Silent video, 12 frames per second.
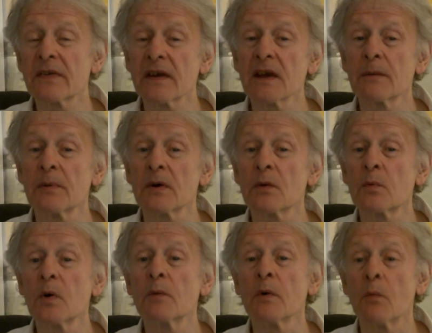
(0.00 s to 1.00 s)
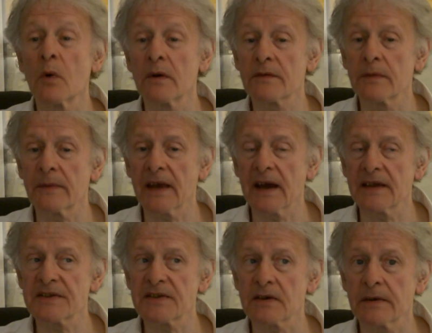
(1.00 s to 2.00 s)
think about what we want from the
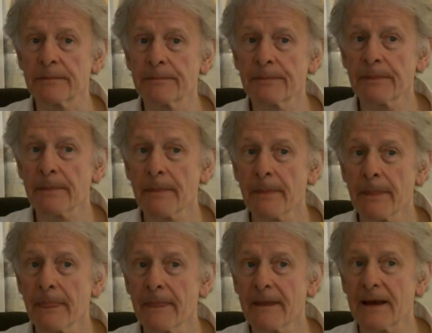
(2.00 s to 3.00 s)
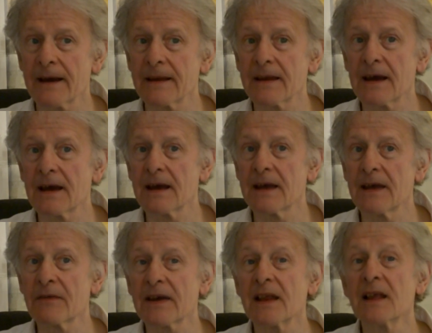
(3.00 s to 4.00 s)
answer. And
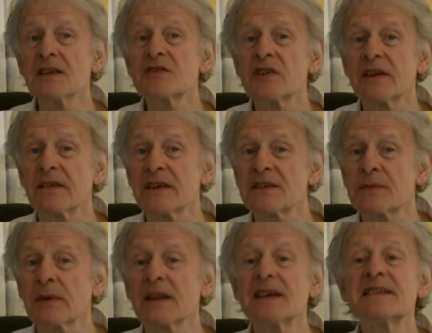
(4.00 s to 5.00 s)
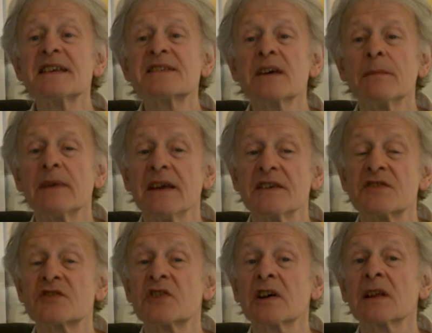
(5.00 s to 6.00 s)
if I can illustrate it this way, let's say somebody is
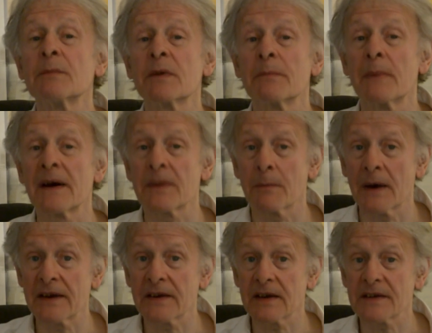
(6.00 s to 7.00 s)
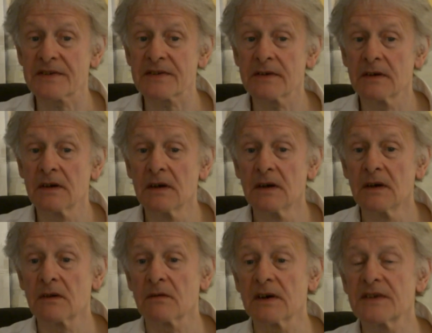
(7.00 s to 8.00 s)
struggling with mathematics,
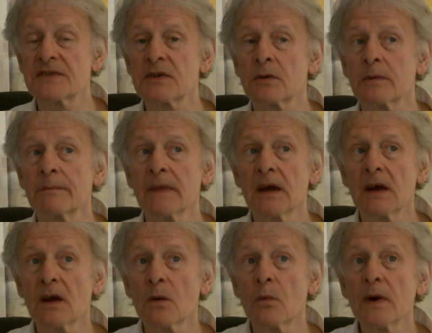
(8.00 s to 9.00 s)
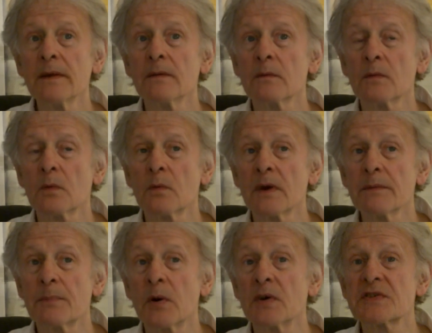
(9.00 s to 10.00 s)
right? So one one
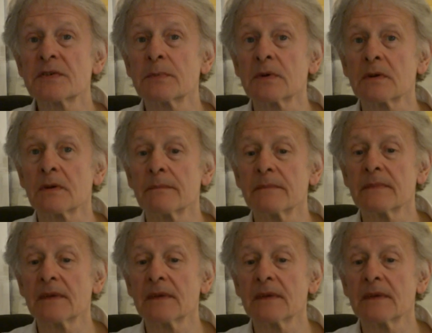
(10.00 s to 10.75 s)
possible